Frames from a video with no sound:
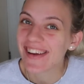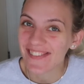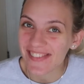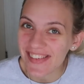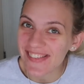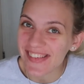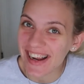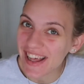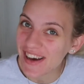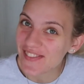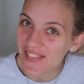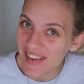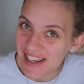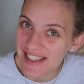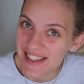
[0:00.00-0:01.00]
if you want to
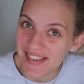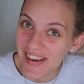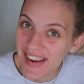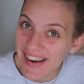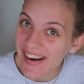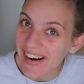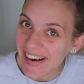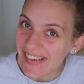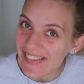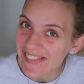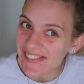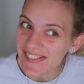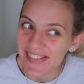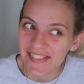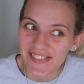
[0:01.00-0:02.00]
piss me
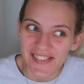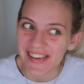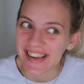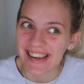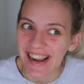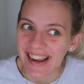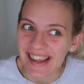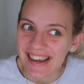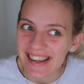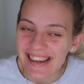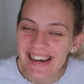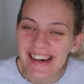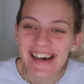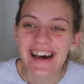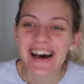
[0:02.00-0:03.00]
off, you've already done it.
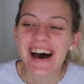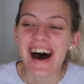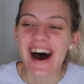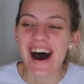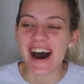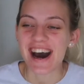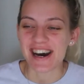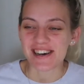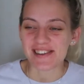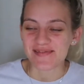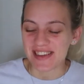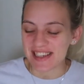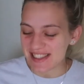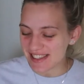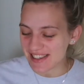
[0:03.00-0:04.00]

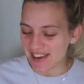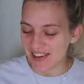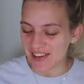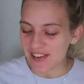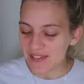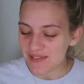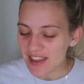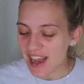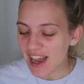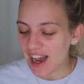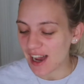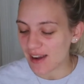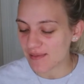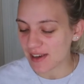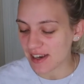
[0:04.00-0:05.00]
Um, so
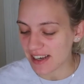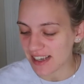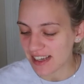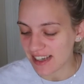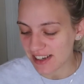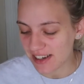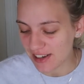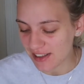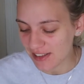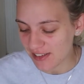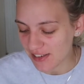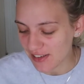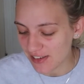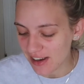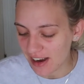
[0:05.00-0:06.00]
I'm gonna go
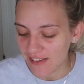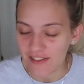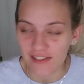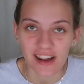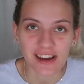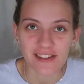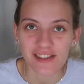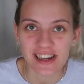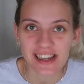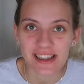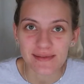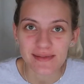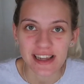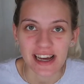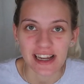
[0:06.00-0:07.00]
through, I've like written
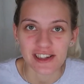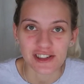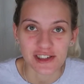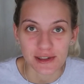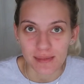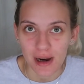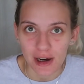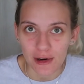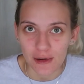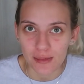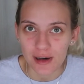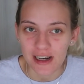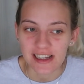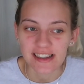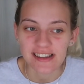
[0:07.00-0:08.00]
them down during my whole
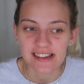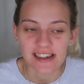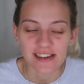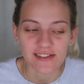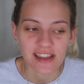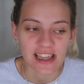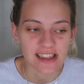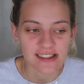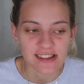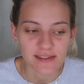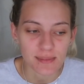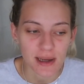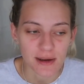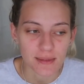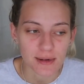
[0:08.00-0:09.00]
pregnancy of things
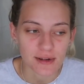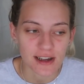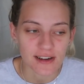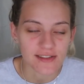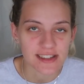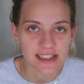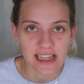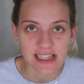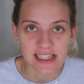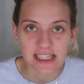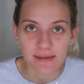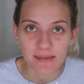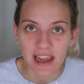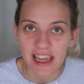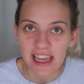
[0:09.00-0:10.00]
that people have said
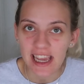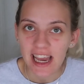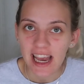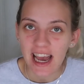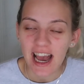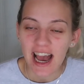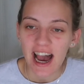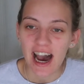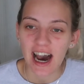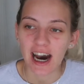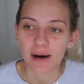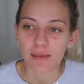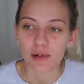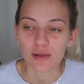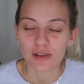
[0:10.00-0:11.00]
to me
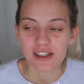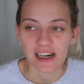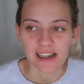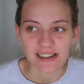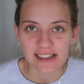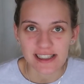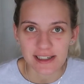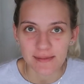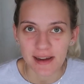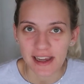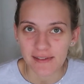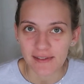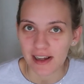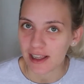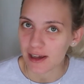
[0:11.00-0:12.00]
um, or done to
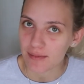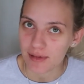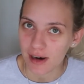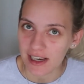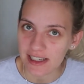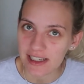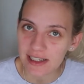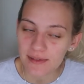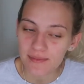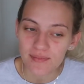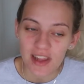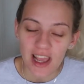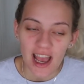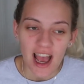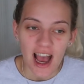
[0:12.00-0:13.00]
me while I'm
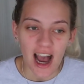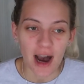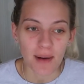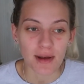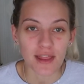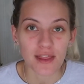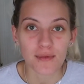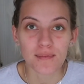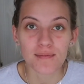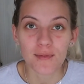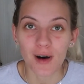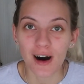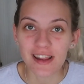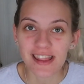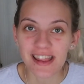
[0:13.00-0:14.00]
pregnant. Um, the
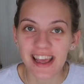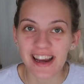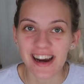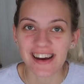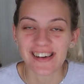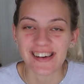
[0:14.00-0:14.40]
one thing I